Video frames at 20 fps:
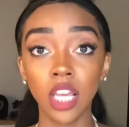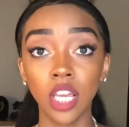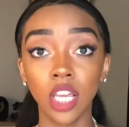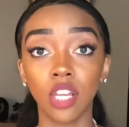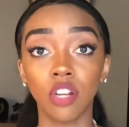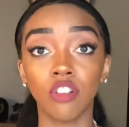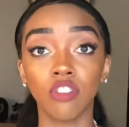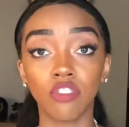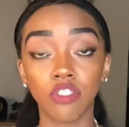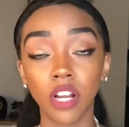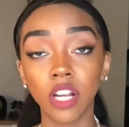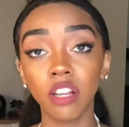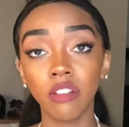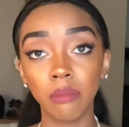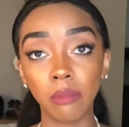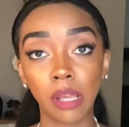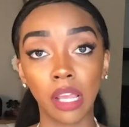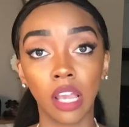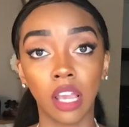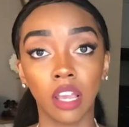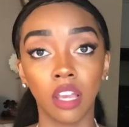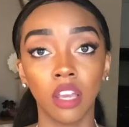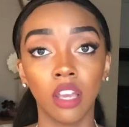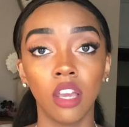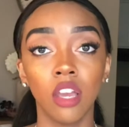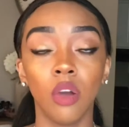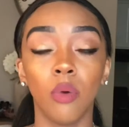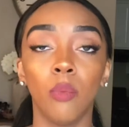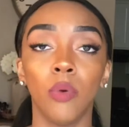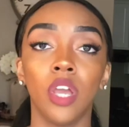in front of me
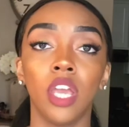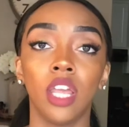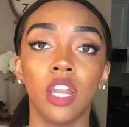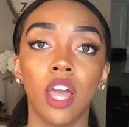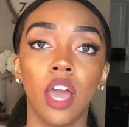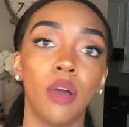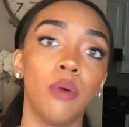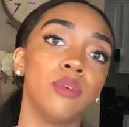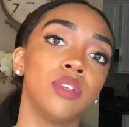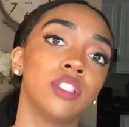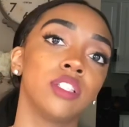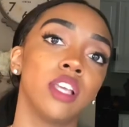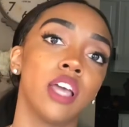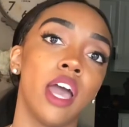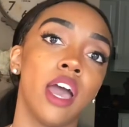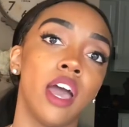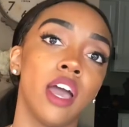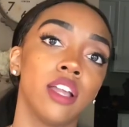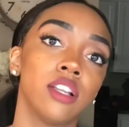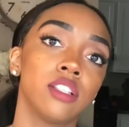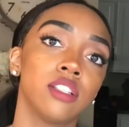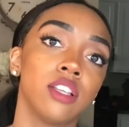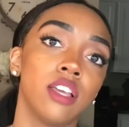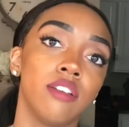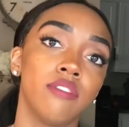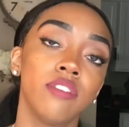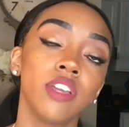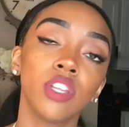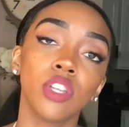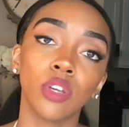when I was at
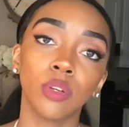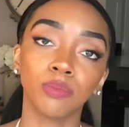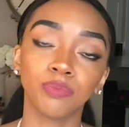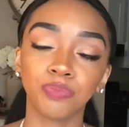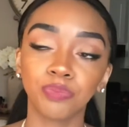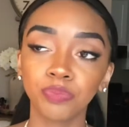a venue.